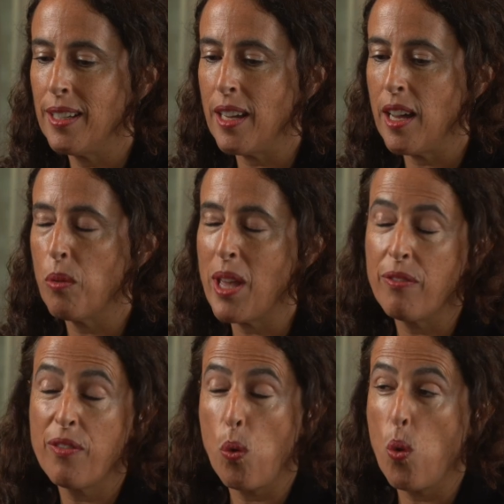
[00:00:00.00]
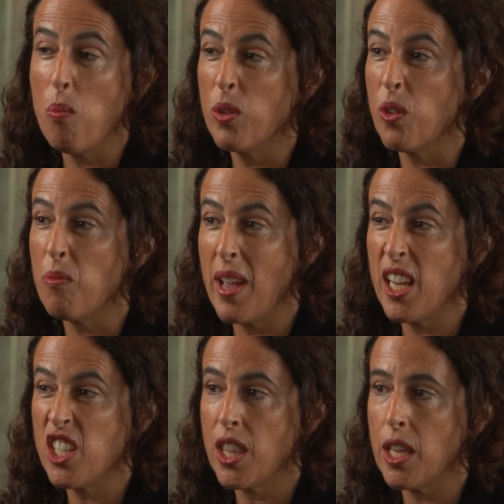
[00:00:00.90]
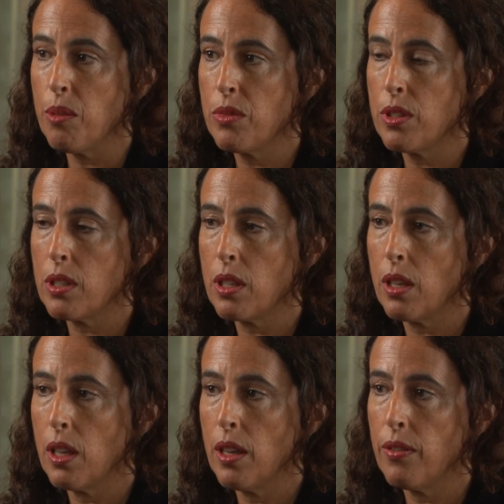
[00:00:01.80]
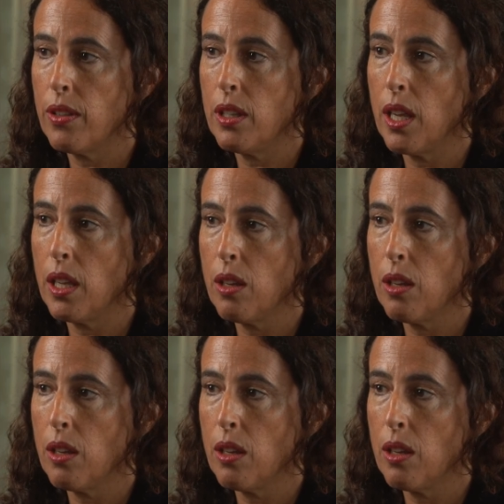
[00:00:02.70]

uh, we have four sort of major themes uh, for the dengue